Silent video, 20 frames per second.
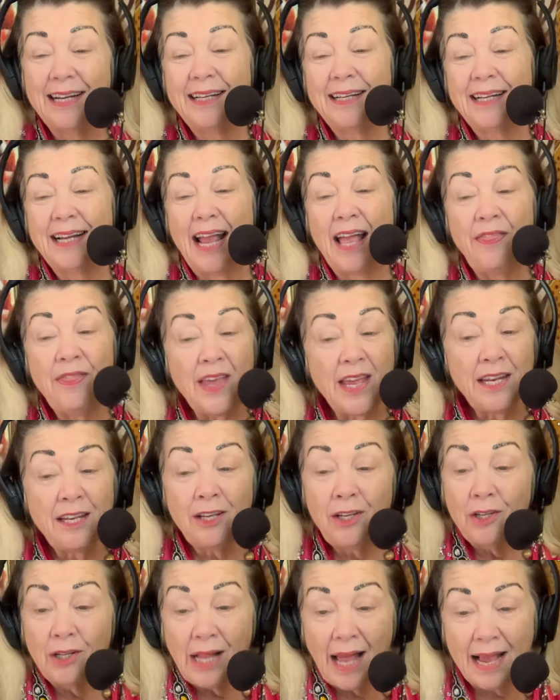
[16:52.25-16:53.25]
And then
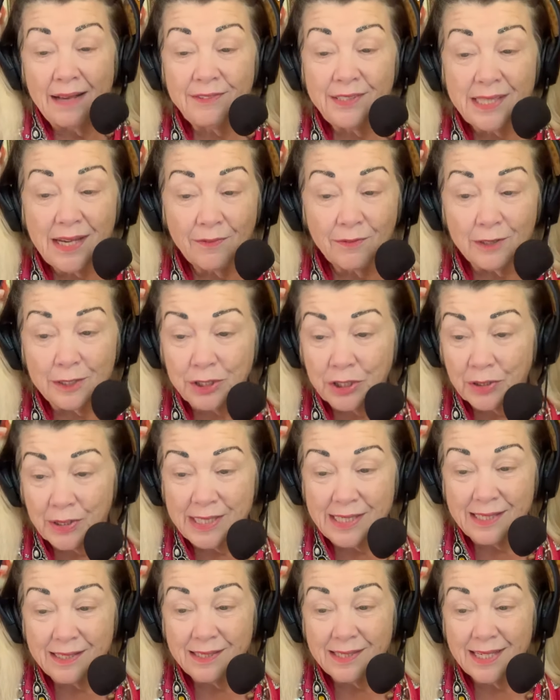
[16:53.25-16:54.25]
you'll have several
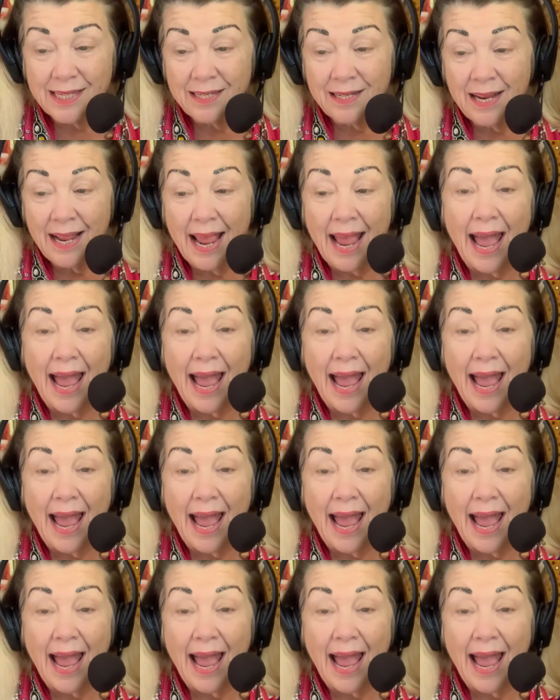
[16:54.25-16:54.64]
choices in